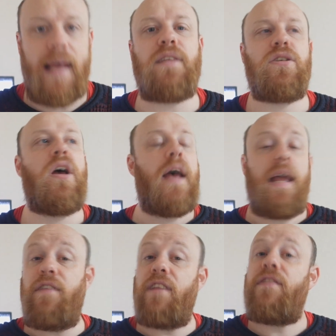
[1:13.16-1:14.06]
it,
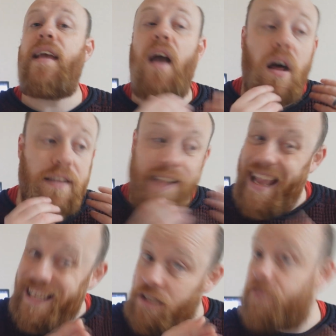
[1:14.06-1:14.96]
even if they can't
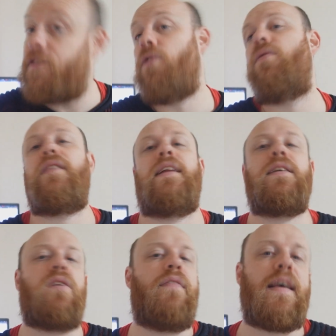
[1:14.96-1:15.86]
taste food that
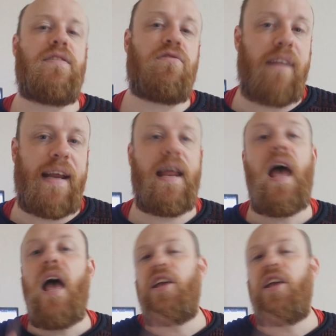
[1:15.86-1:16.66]
is on their screen,